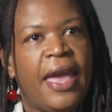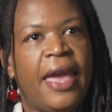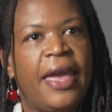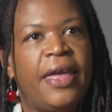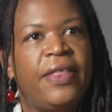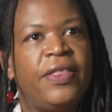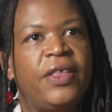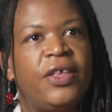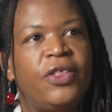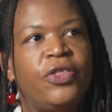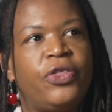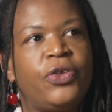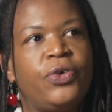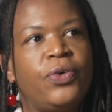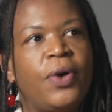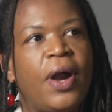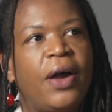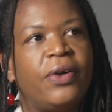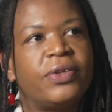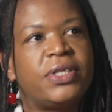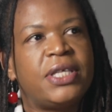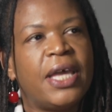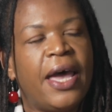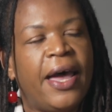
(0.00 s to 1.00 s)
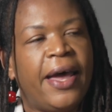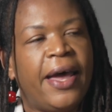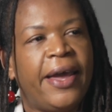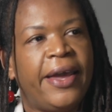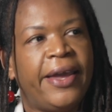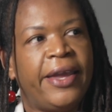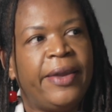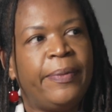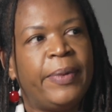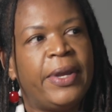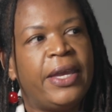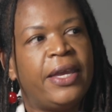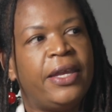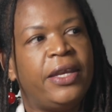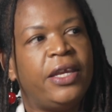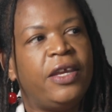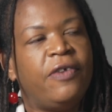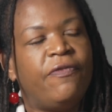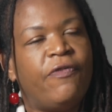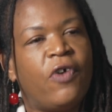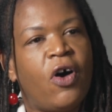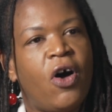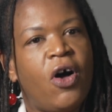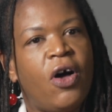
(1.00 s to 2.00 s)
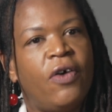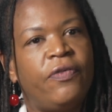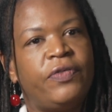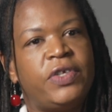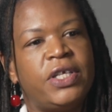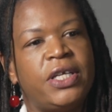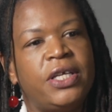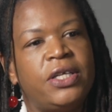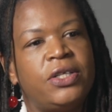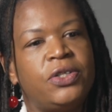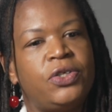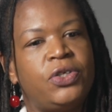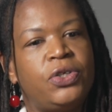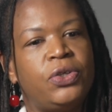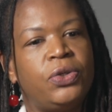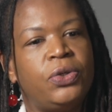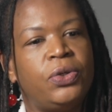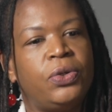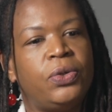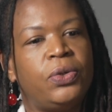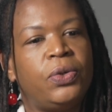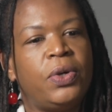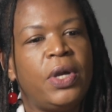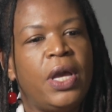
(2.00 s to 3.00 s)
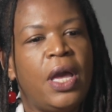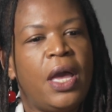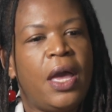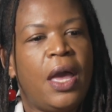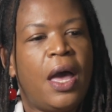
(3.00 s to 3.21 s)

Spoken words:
And then throughout time, it evolved into,